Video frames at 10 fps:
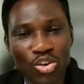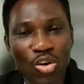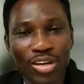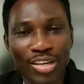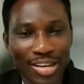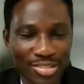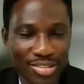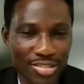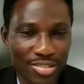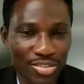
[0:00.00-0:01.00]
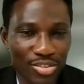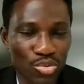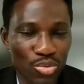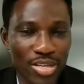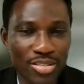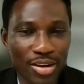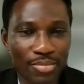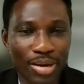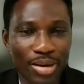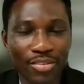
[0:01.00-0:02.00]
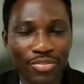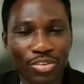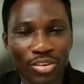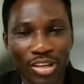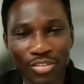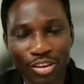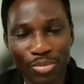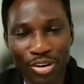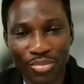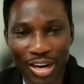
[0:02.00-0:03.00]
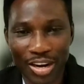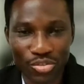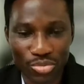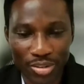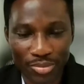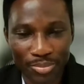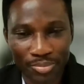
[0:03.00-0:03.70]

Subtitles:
tax ordinances to raise money for the development of the country.